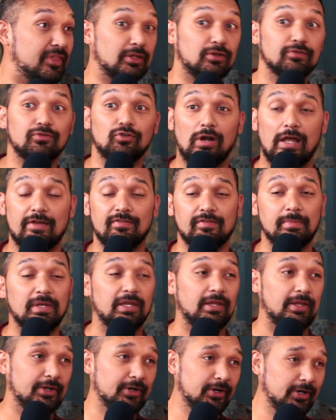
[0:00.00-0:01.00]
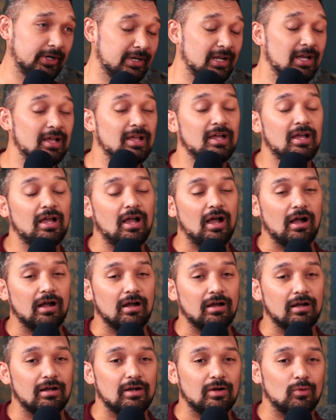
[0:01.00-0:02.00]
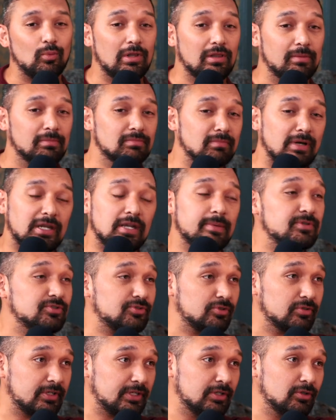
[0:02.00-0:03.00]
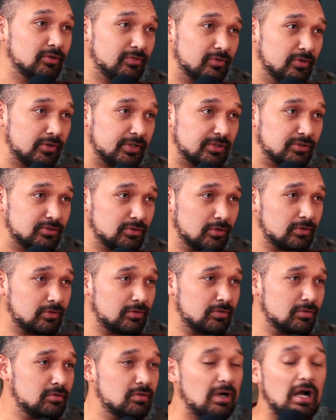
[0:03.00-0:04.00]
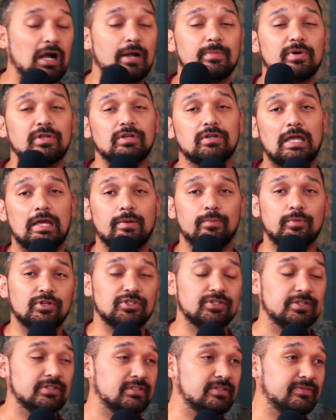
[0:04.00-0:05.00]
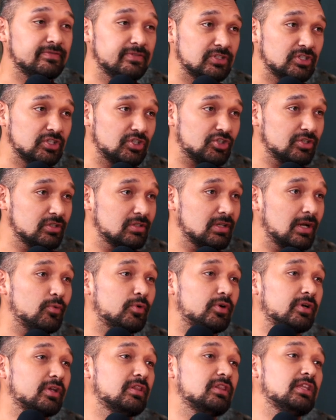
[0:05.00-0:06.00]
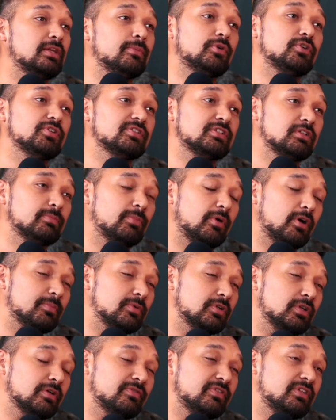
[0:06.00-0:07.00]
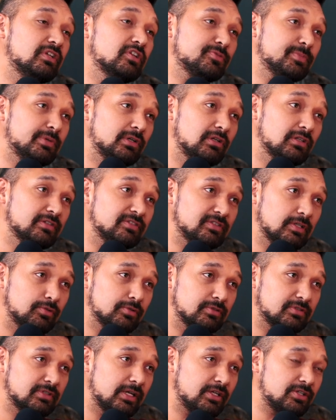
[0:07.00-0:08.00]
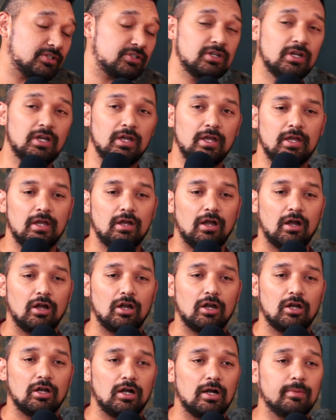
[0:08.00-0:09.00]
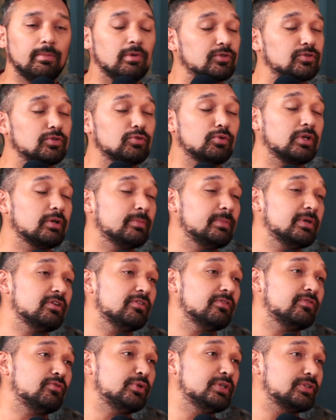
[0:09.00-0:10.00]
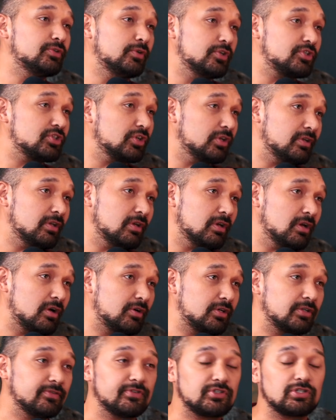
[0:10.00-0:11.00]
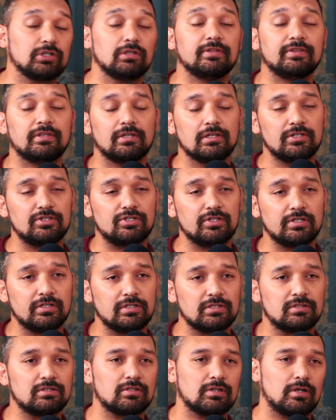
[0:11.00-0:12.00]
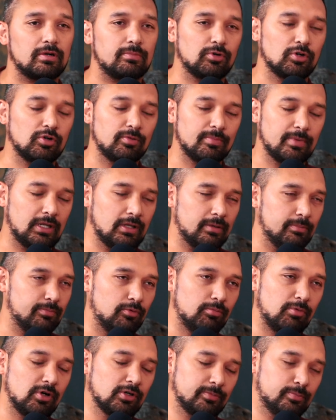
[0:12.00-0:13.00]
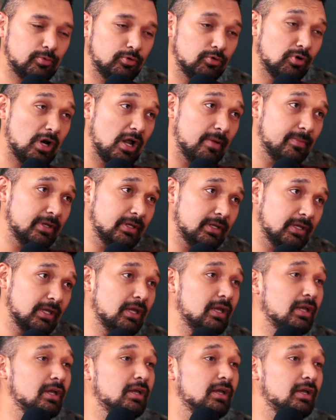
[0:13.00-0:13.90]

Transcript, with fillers: Thank you for having me here. Uh, well, my name is Rodrigo Flores Soto. I'm an emergency physician. I work in the emergency department of the Hospital Saint-Eustache. Mm-hmm. Uh, I'm also doing a bit of research on uh, artificial intelligence, uh, programmi- pro- programming